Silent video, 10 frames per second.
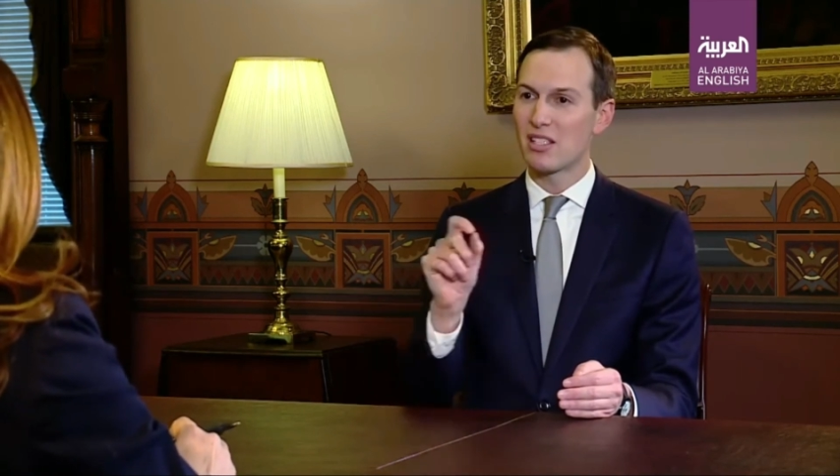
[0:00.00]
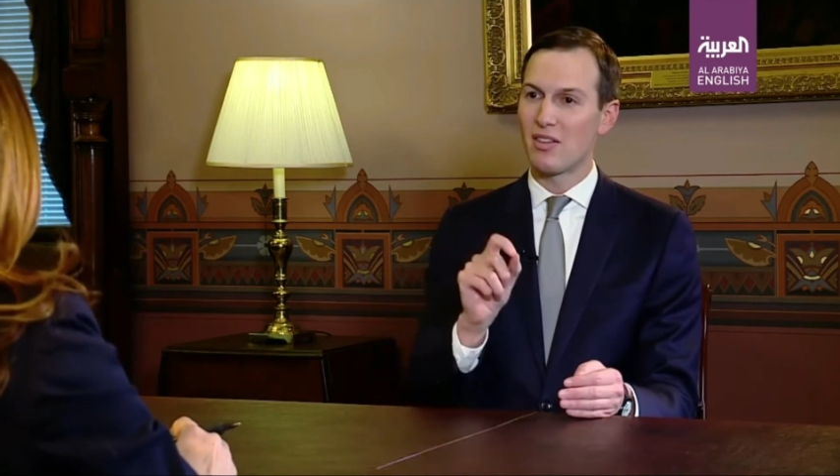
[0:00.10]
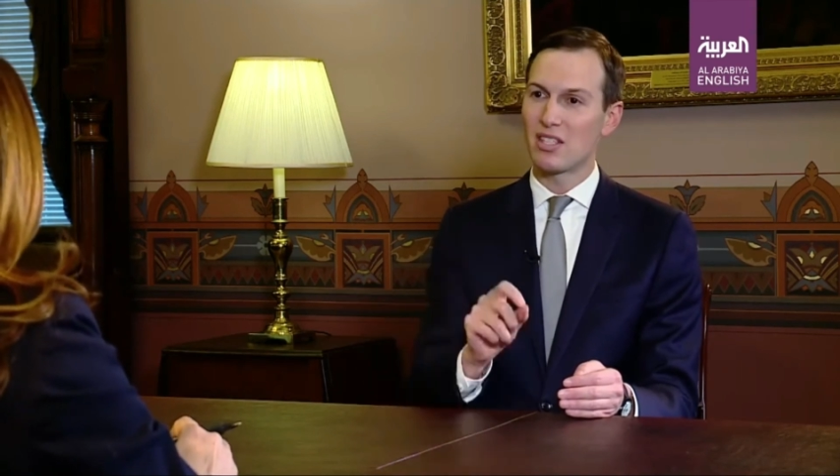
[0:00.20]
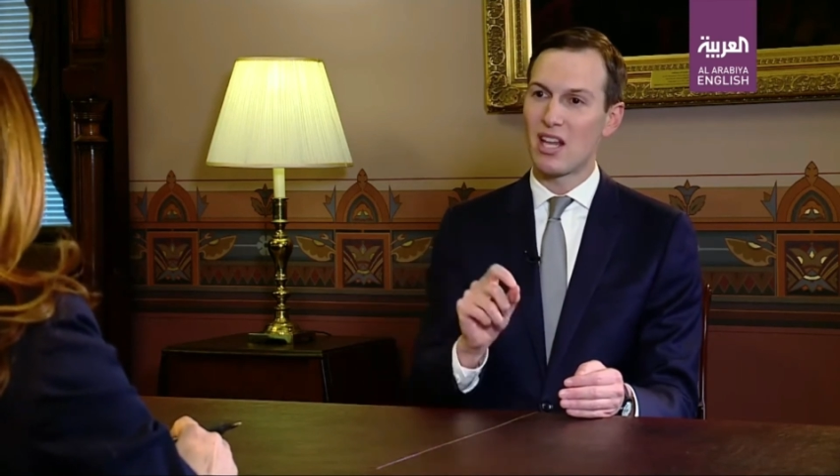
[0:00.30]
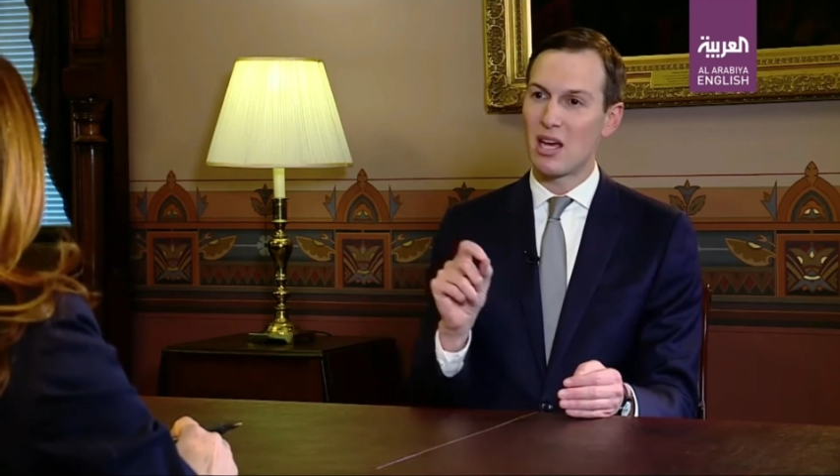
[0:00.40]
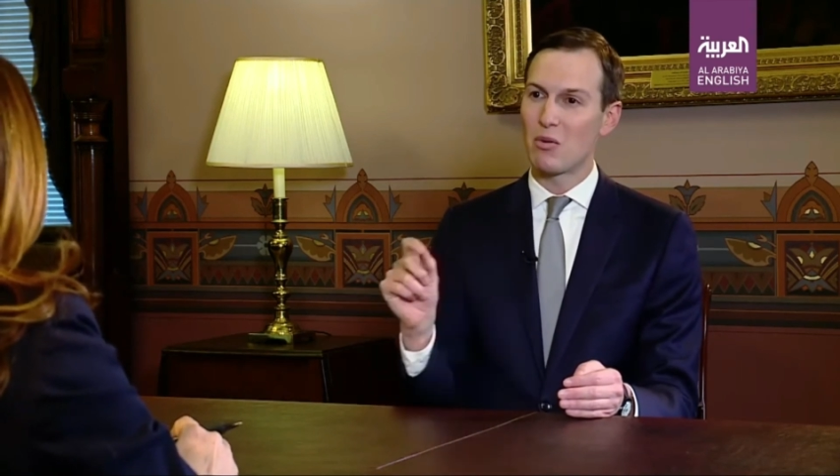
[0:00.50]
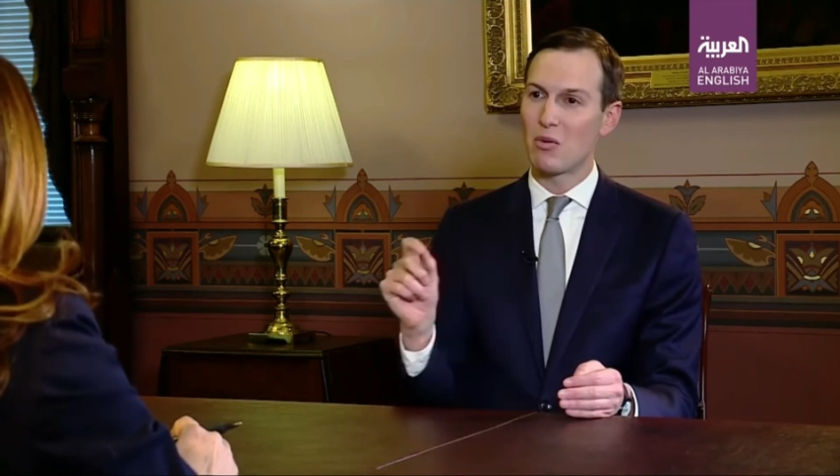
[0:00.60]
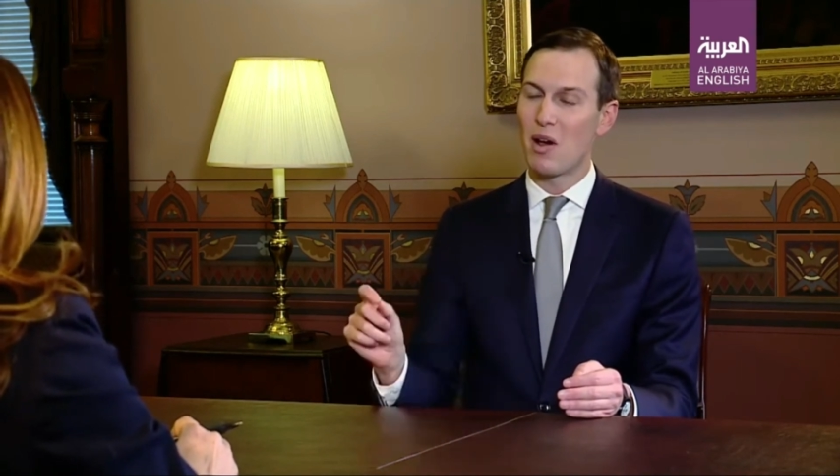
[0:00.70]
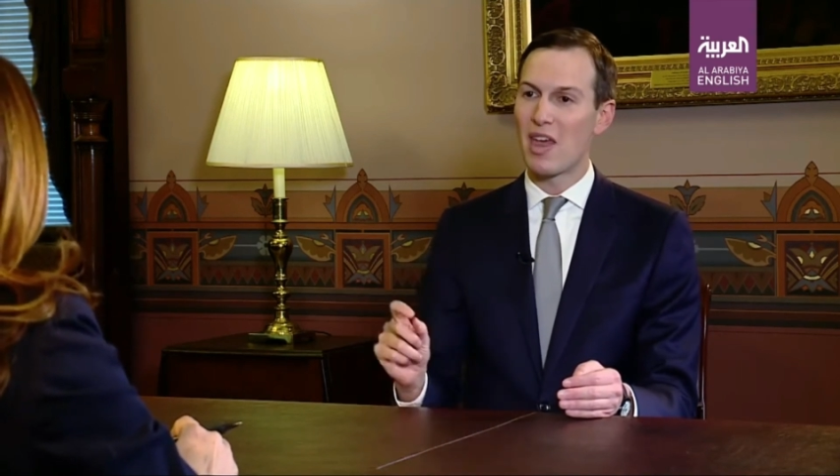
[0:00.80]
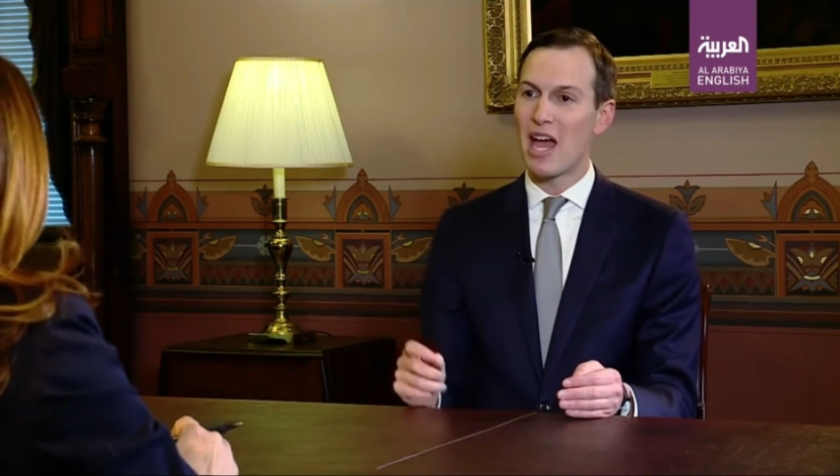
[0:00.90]
on this line we
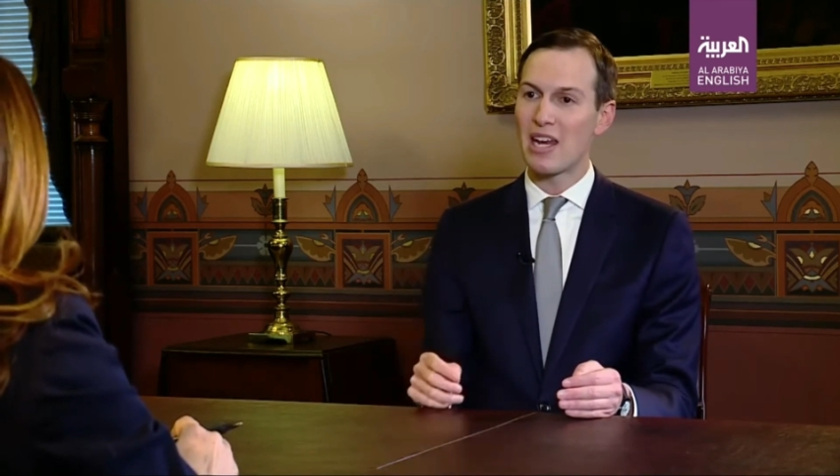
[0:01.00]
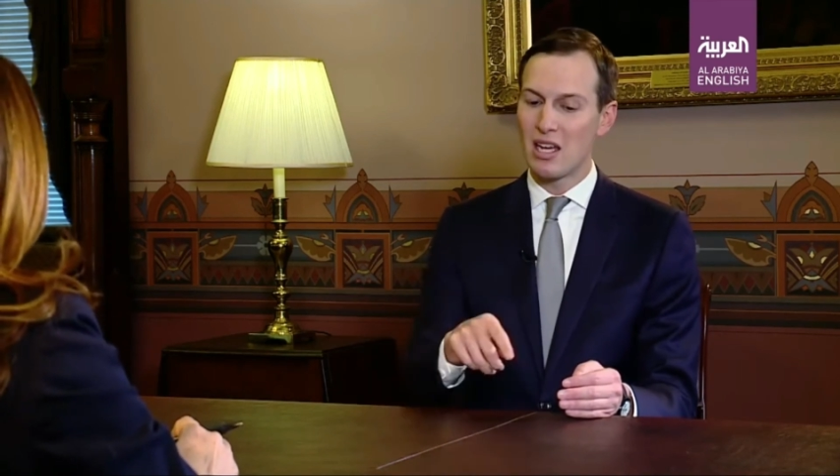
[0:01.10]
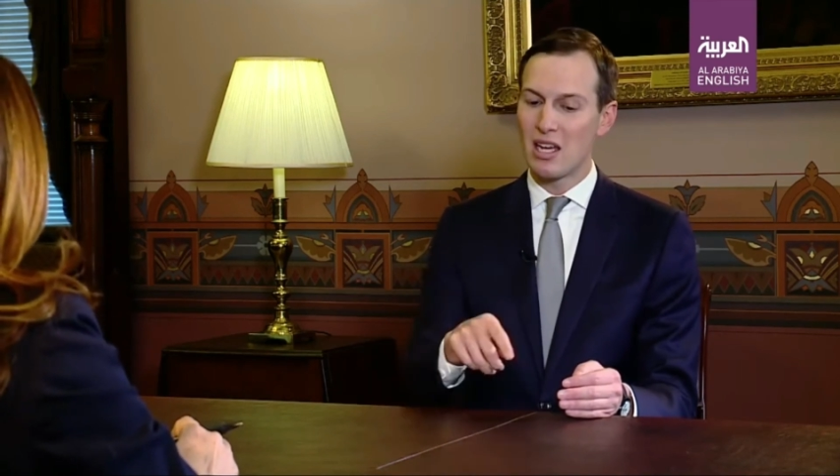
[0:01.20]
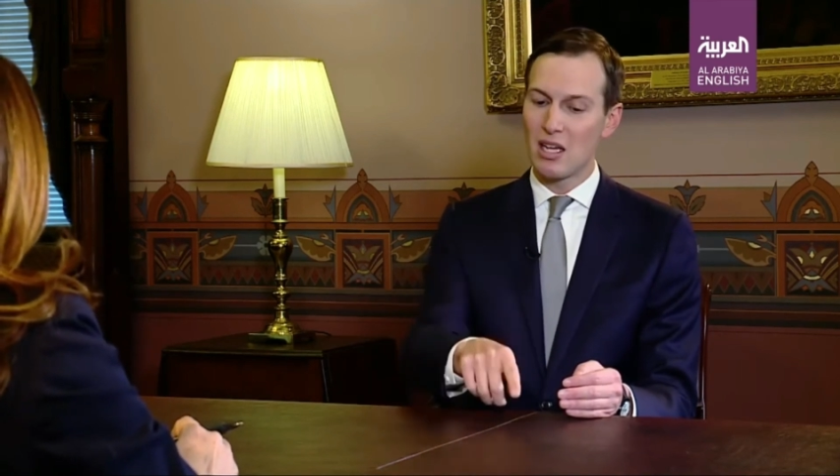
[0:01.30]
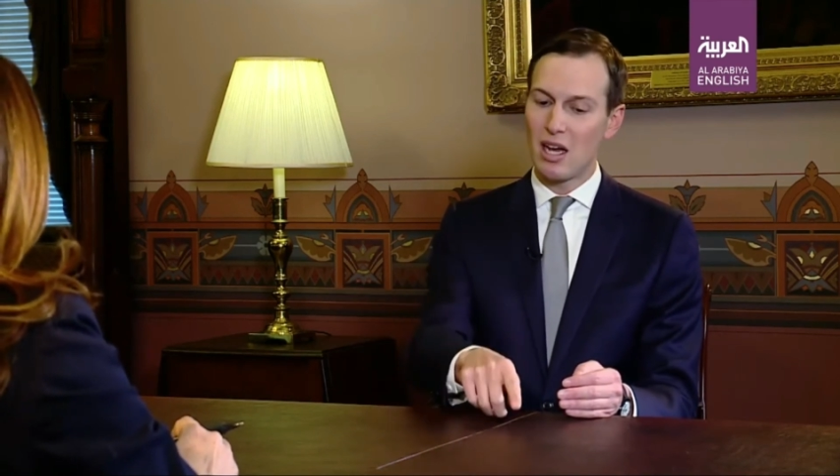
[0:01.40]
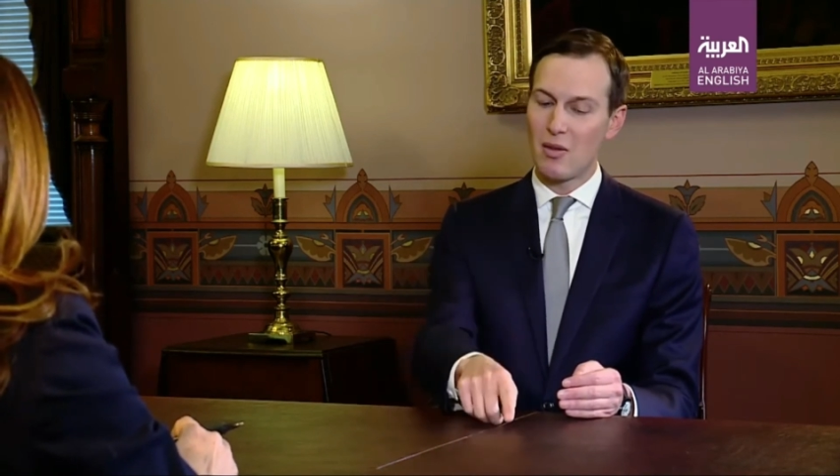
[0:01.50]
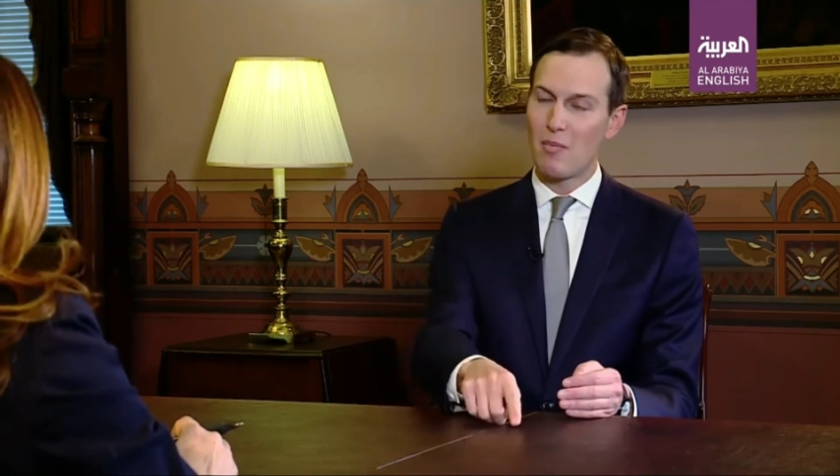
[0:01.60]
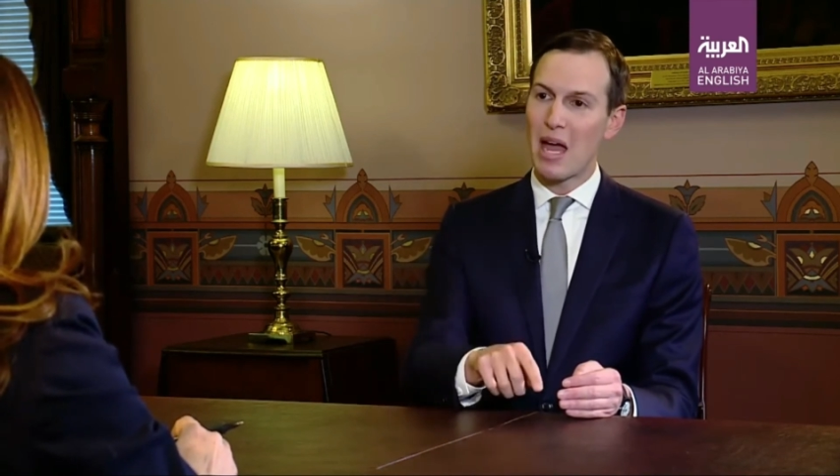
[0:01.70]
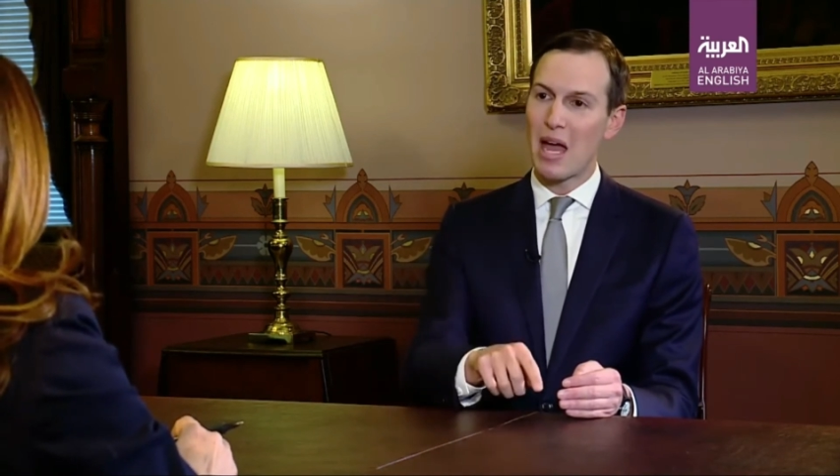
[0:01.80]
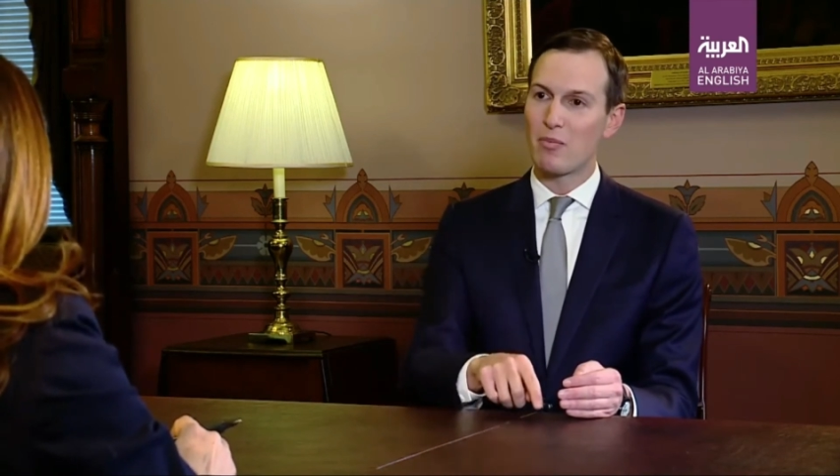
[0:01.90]
want that, on the
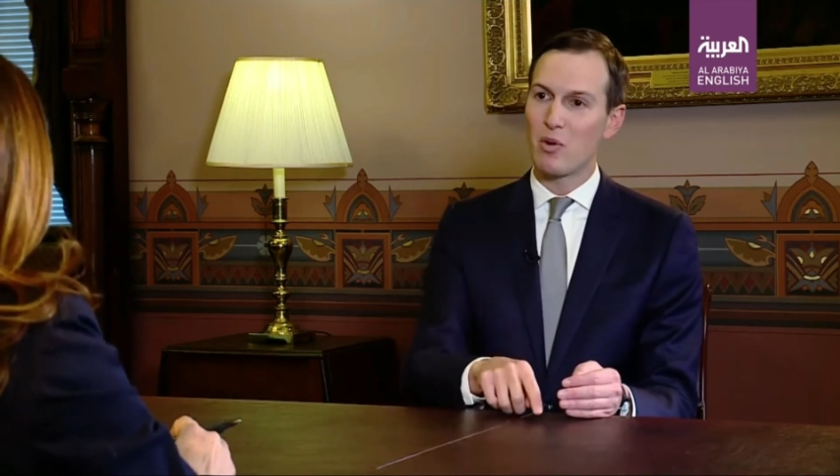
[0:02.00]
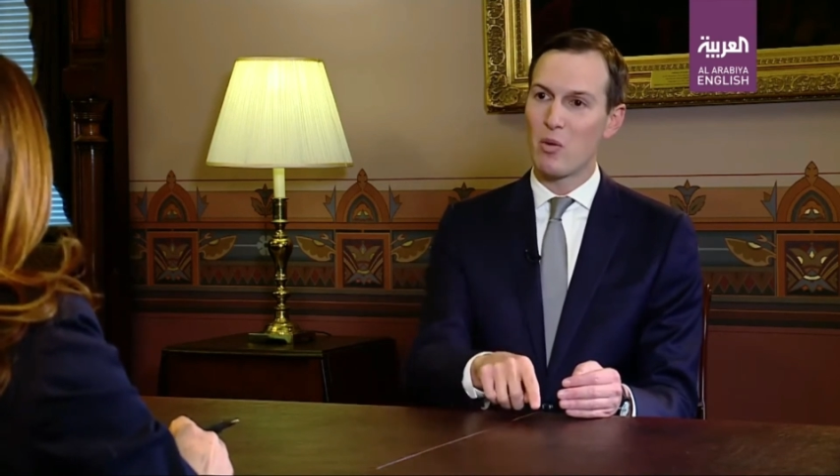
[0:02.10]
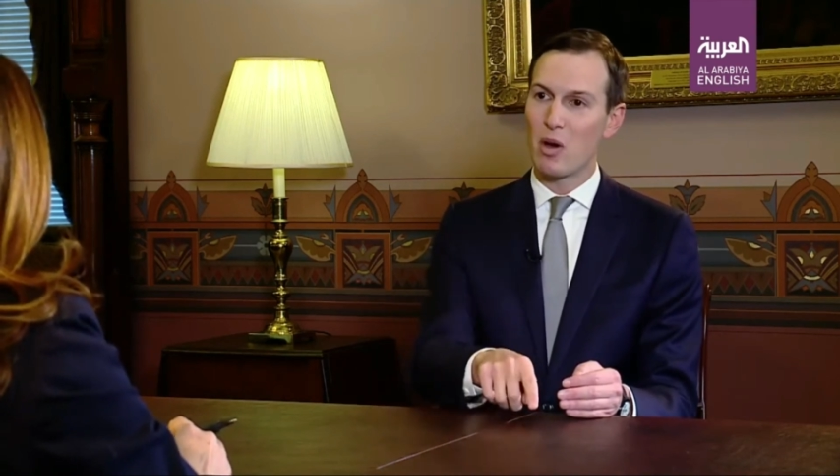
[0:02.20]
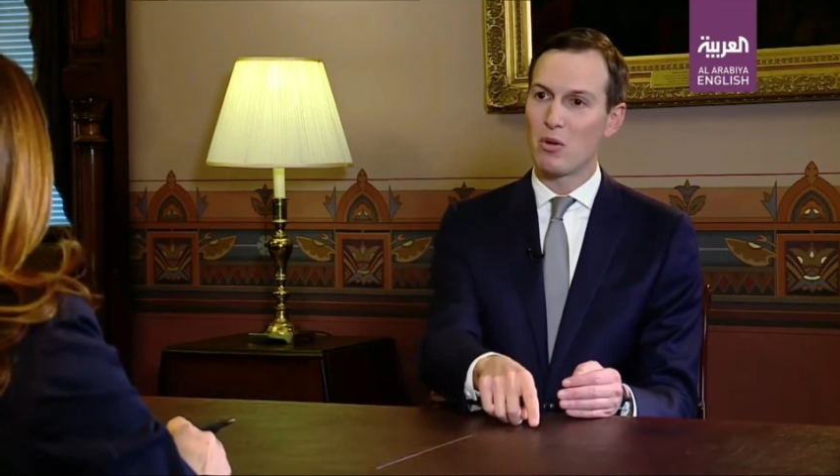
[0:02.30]
map we want